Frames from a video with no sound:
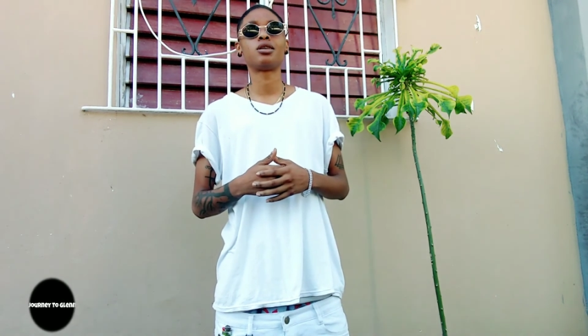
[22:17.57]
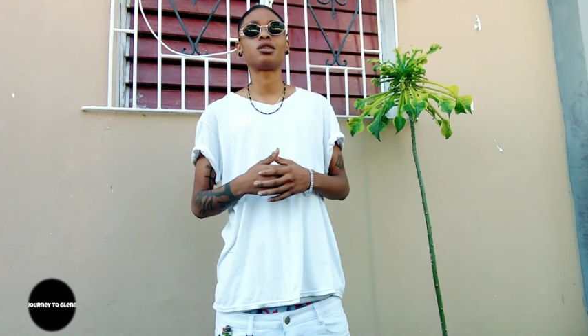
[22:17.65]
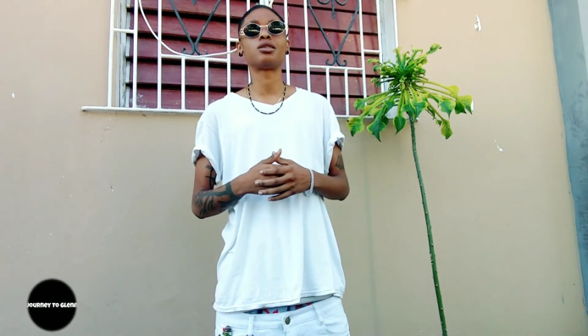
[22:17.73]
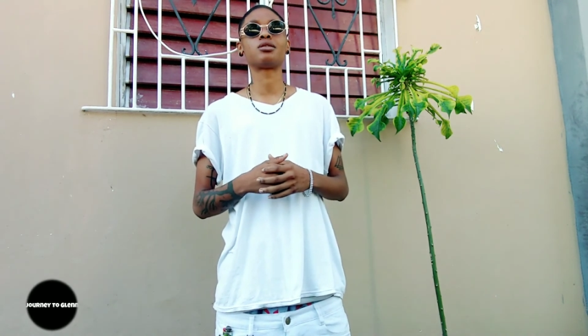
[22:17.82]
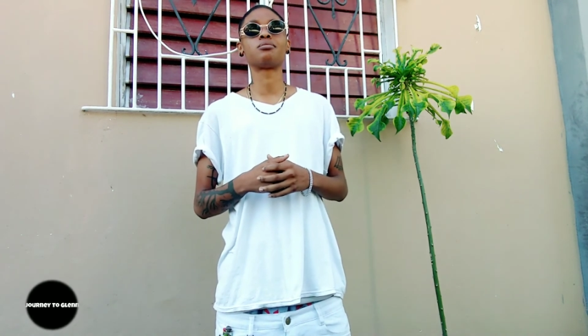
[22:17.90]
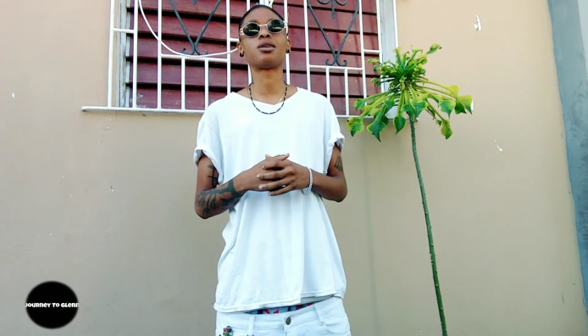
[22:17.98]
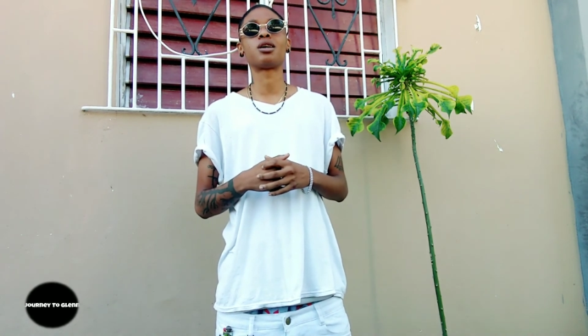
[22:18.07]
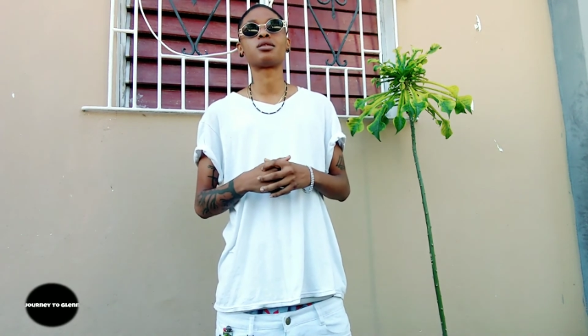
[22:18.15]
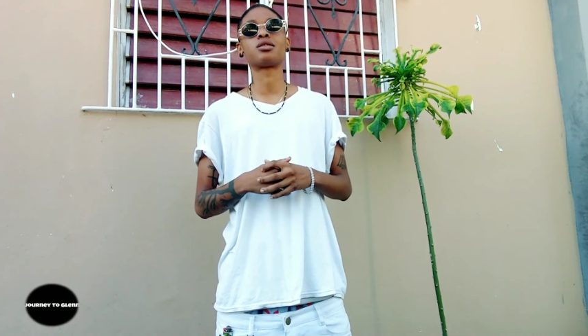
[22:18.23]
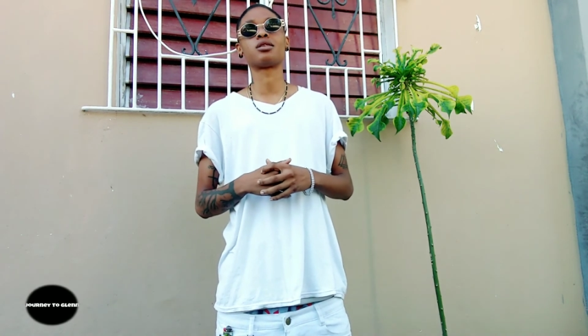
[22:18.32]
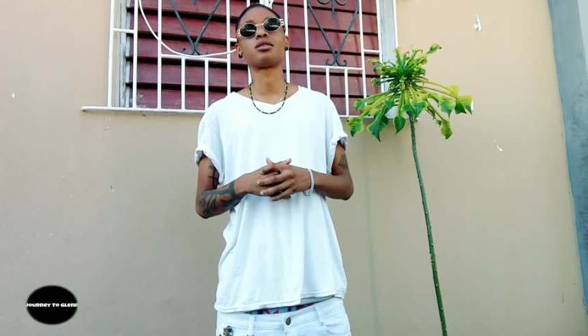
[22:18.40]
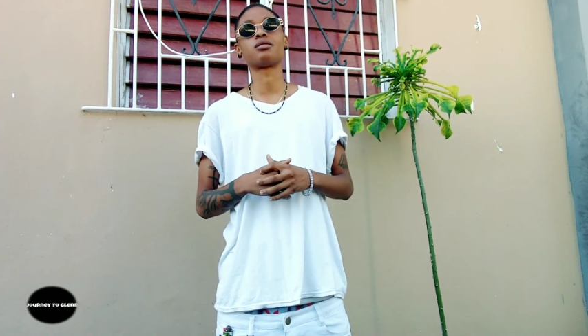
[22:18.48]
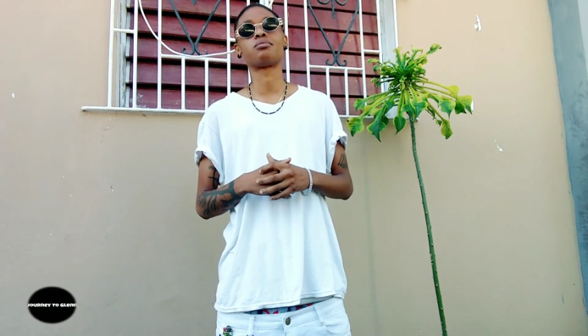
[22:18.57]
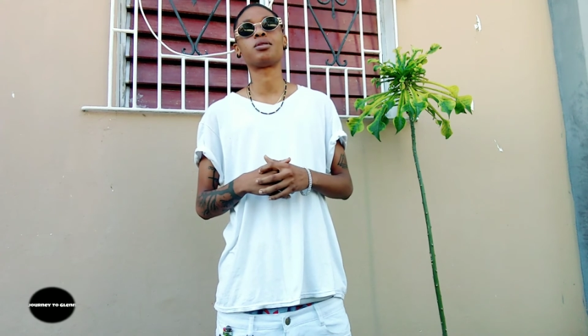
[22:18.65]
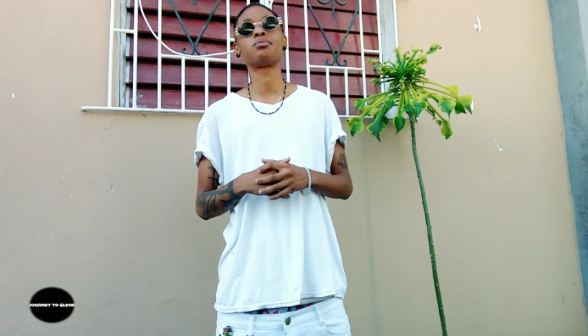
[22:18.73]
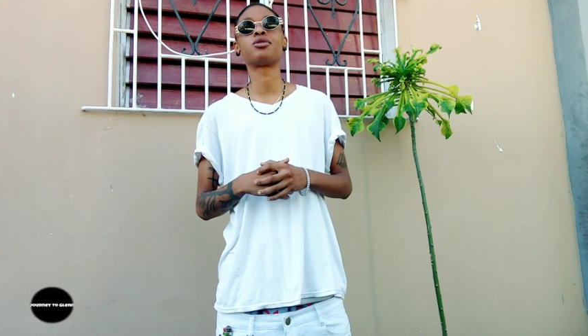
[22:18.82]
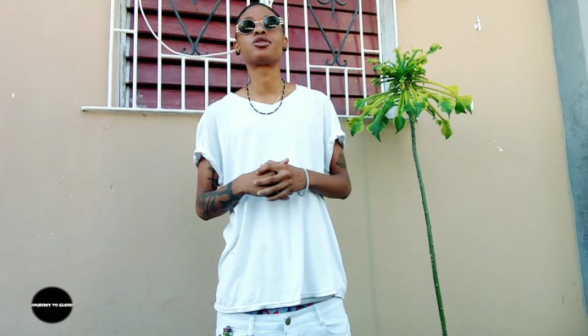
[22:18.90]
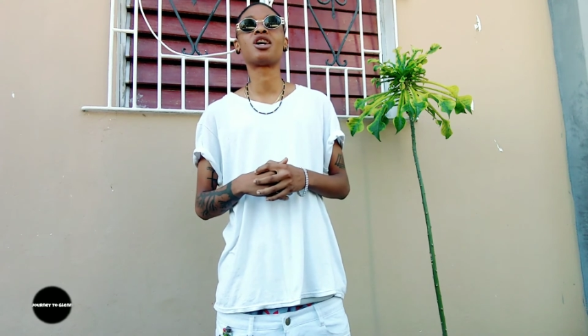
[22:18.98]
You see me? I say
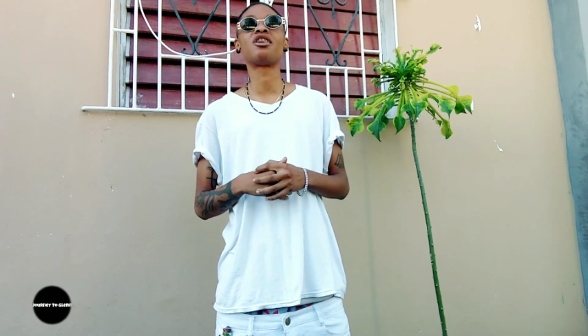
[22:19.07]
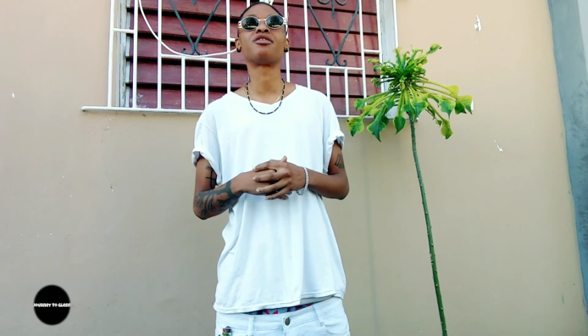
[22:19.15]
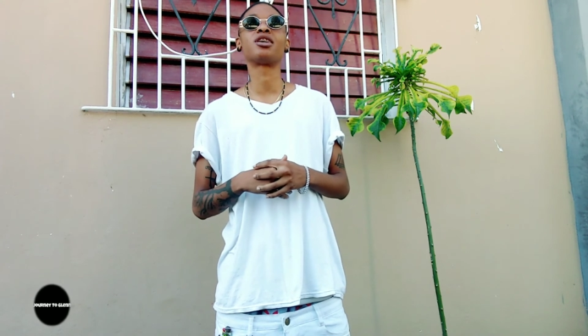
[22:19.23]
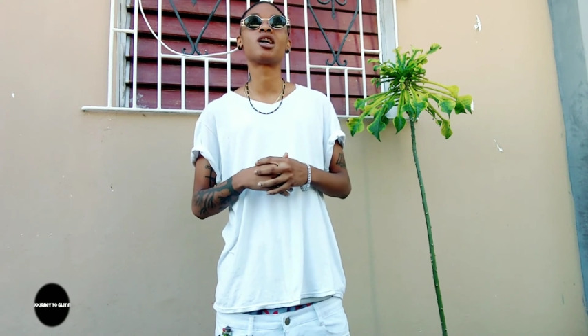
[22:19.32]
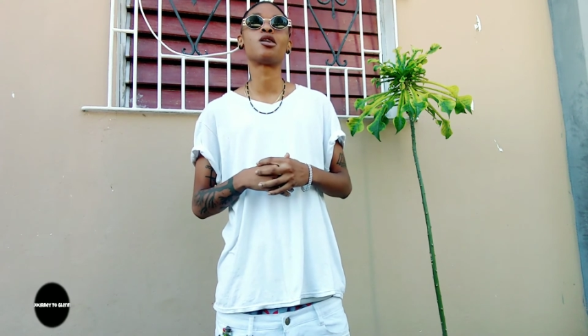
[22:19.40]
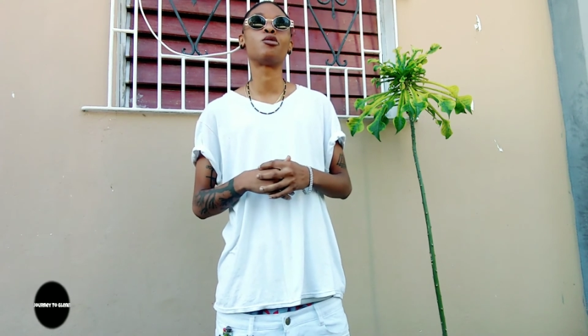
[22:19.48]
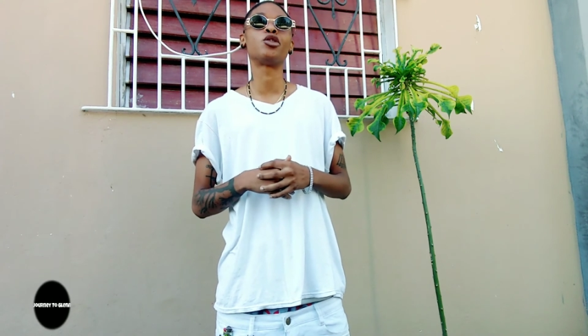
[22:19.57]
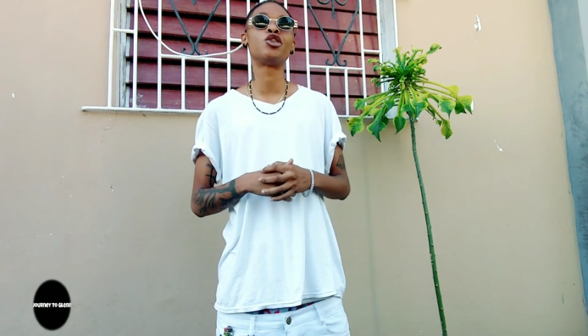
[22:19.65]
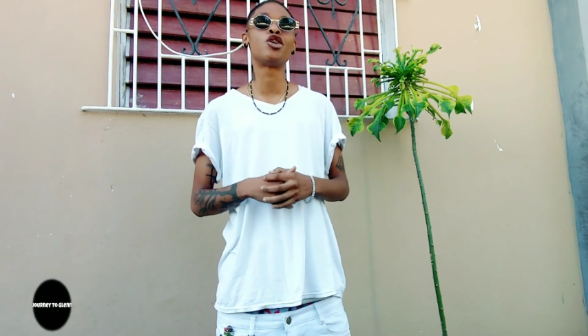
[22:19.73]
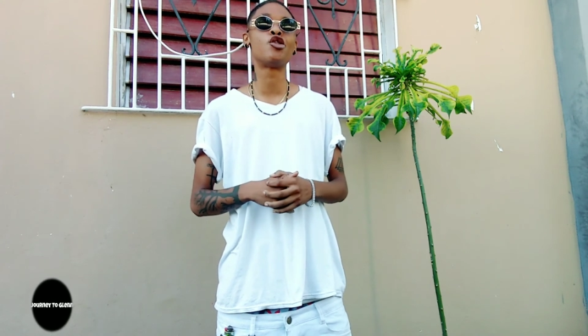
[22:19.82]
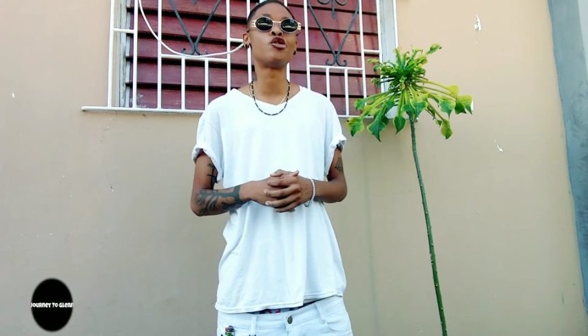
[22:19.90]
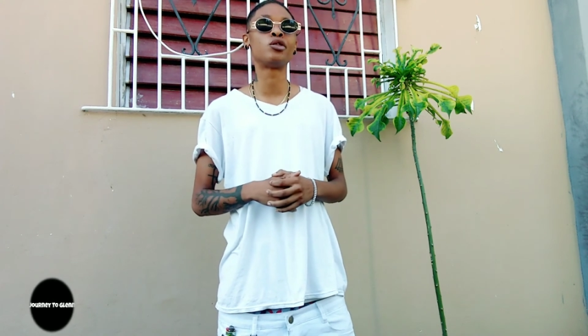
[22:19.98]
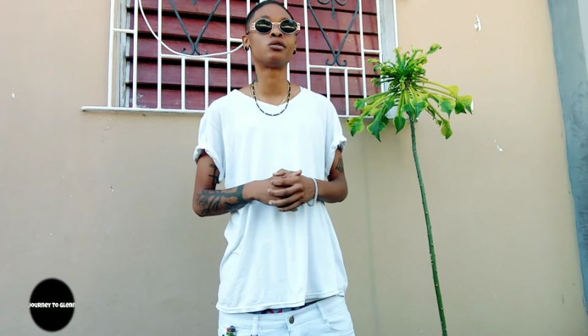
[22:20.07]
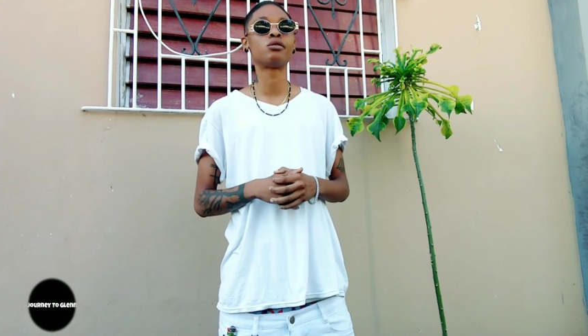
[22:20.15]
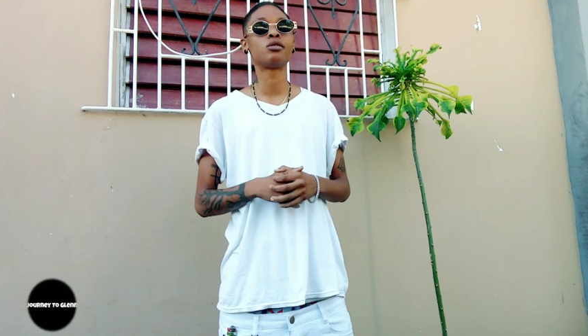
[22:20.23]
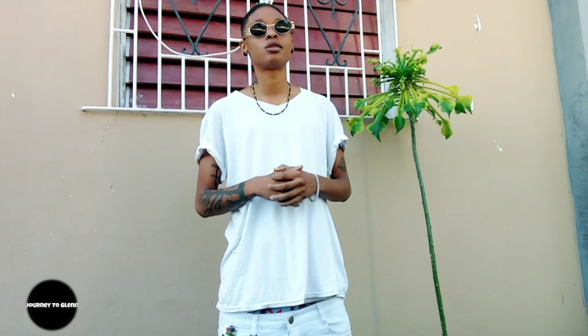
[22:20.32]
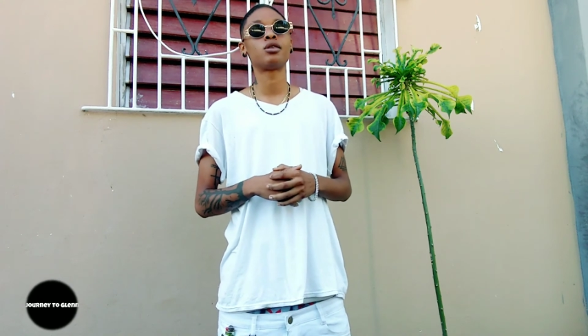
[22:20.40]
people try to get we're down.